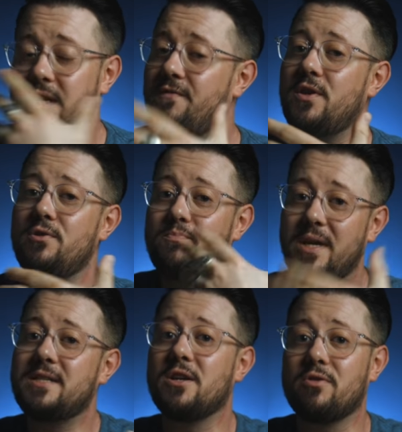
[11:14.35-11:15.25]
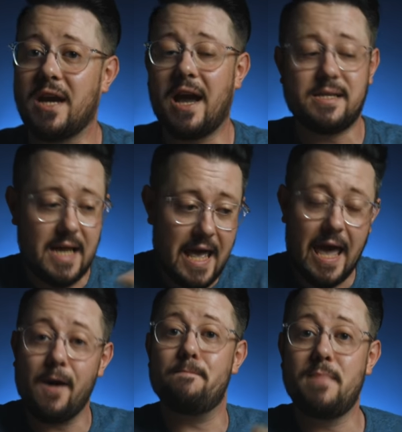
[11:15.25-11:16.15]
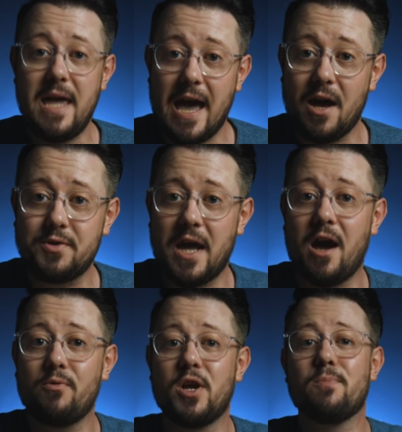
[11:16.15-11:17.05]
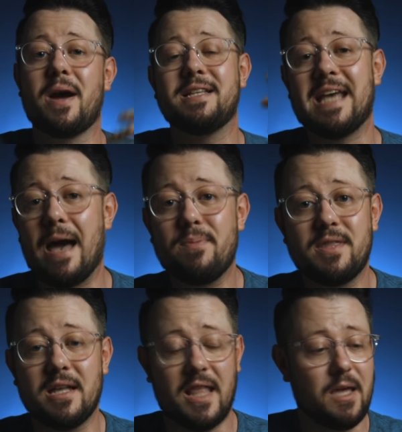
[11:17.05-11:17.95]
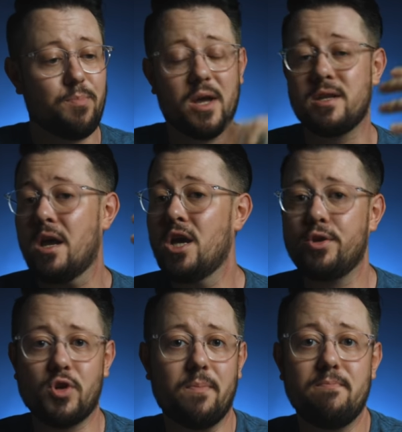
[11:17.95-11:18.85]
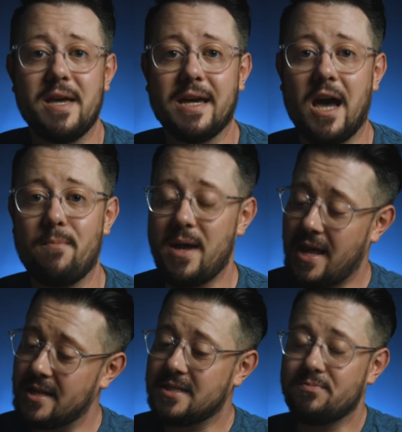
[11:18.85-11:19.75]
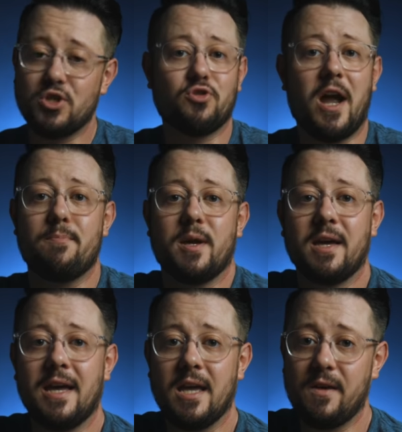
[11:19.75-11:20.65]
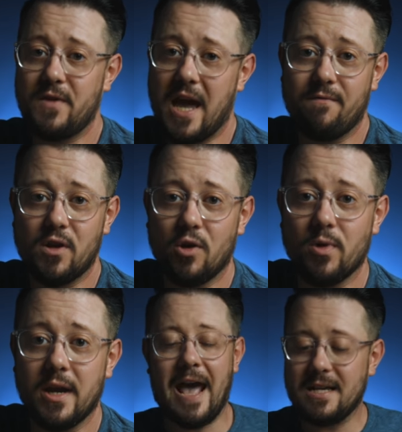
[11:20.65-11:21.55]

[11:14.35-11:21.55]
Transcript: And if you'd be so kind, help me out now here by tapping that like button, dropping me a comment, and subscribing if you haven't already.